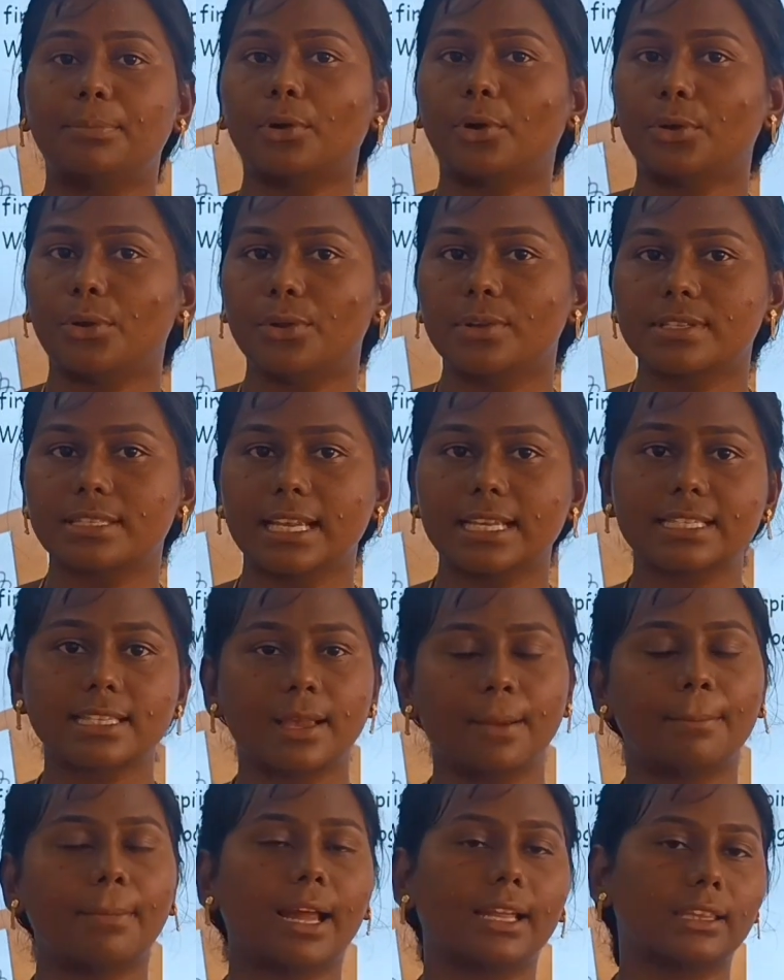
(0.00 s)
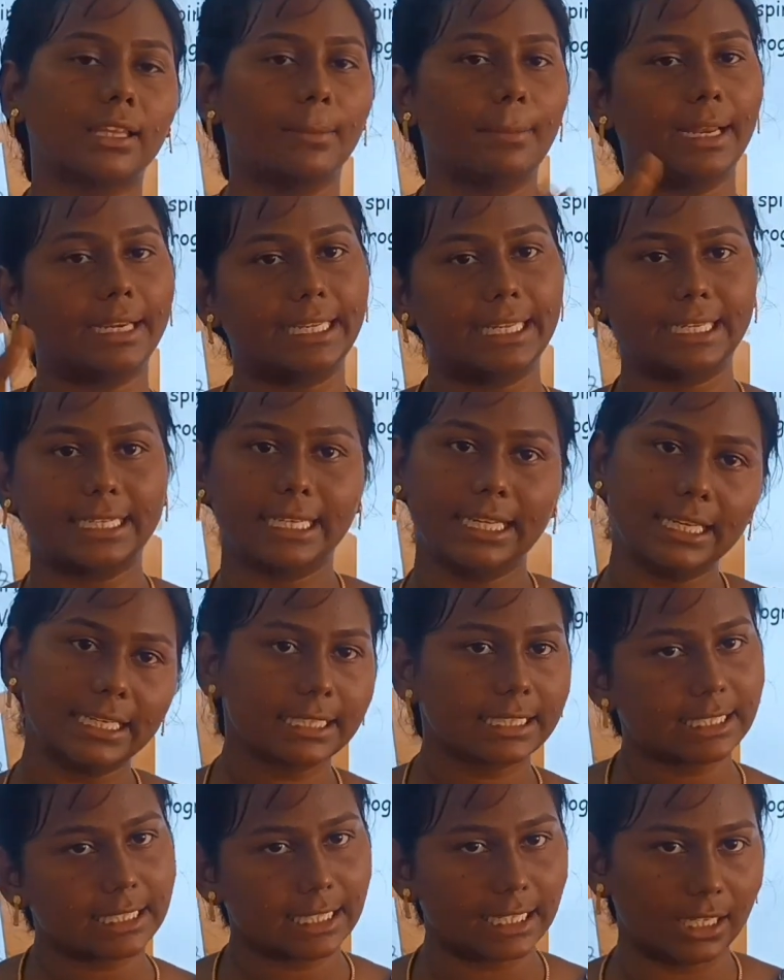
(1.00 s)
produces mathematical
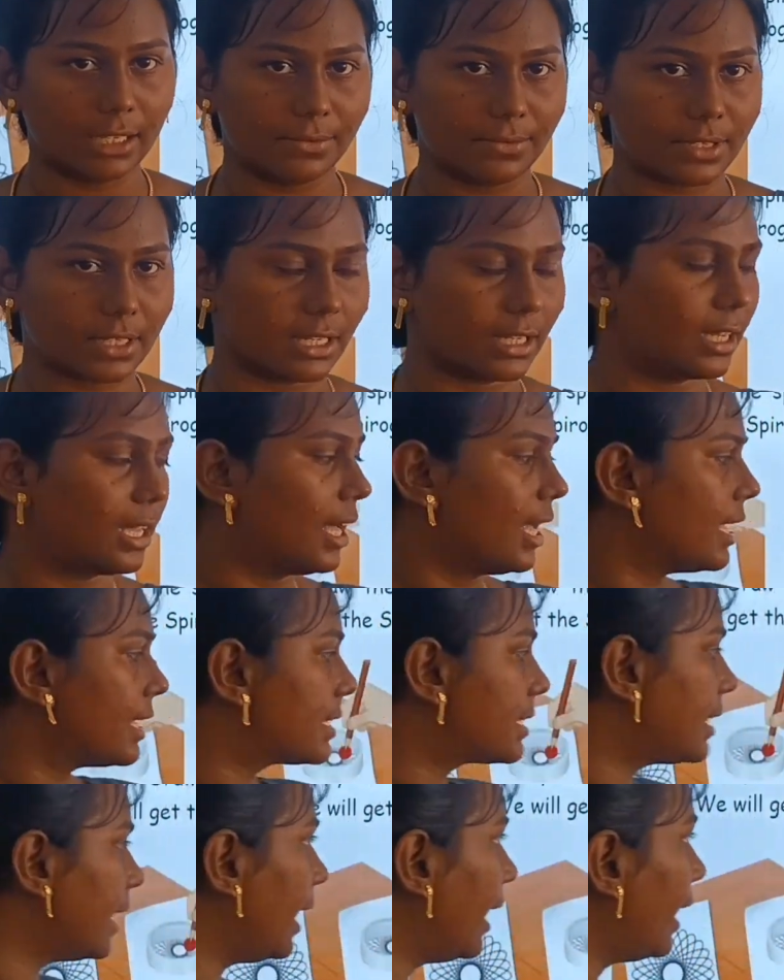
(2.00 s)
curves. See